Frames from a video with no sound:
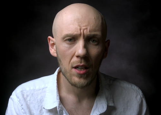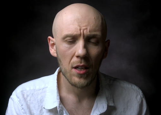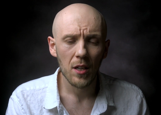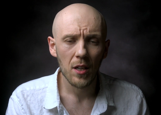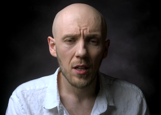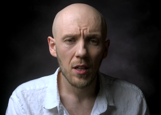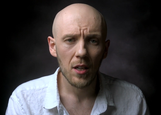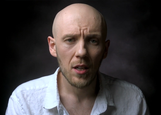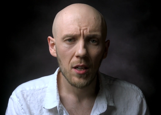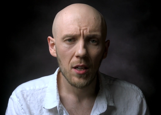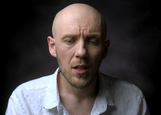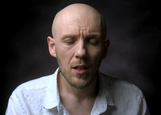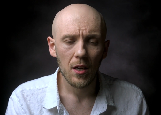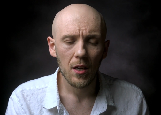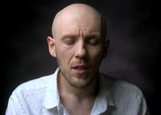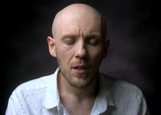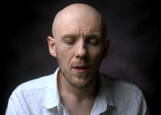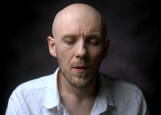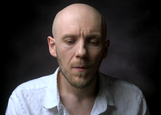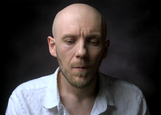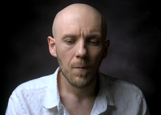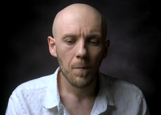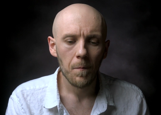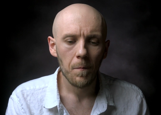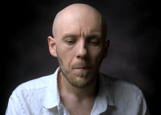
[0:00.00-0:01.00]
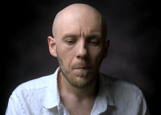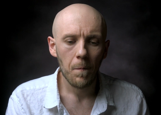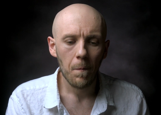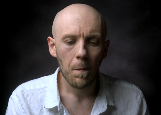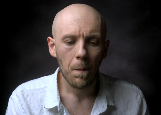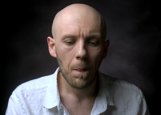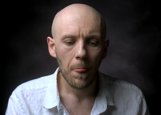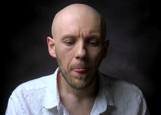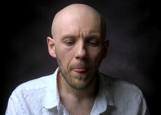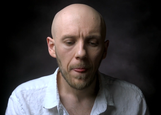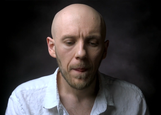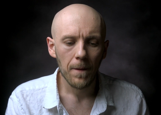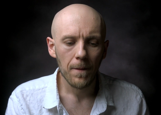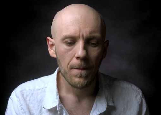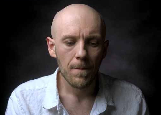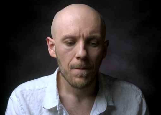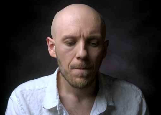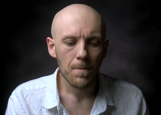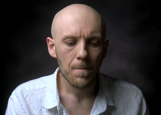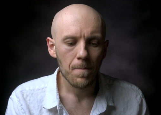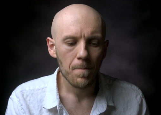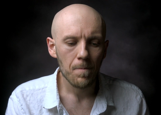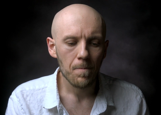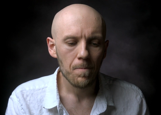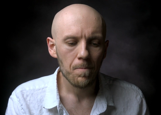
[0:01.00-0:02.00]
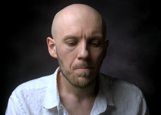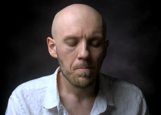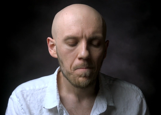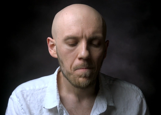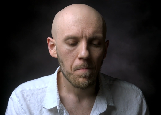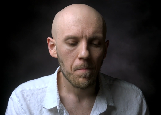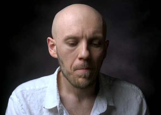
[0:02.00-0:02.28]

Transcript: (silence)